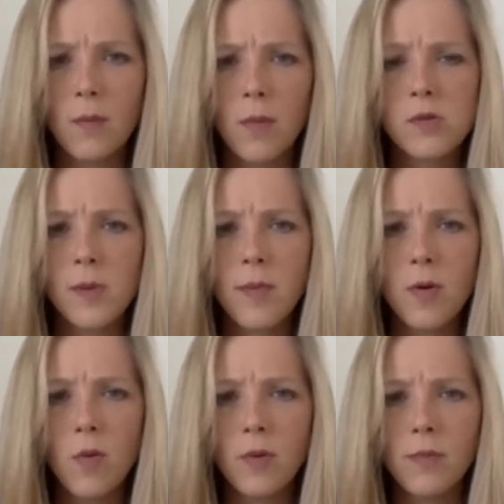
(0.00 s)
Most
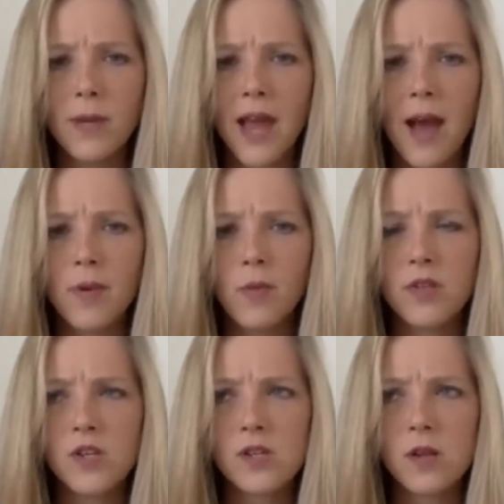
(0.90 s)
people would be happy
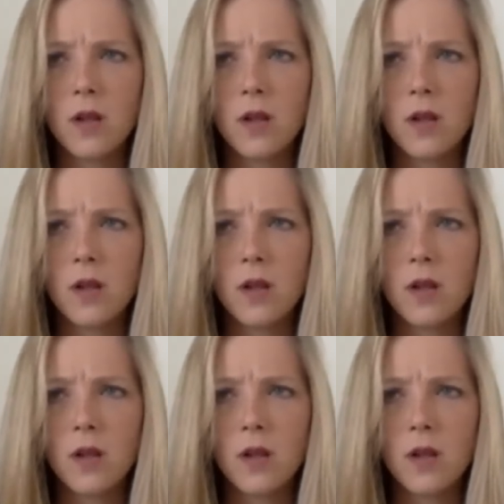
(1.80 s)
with just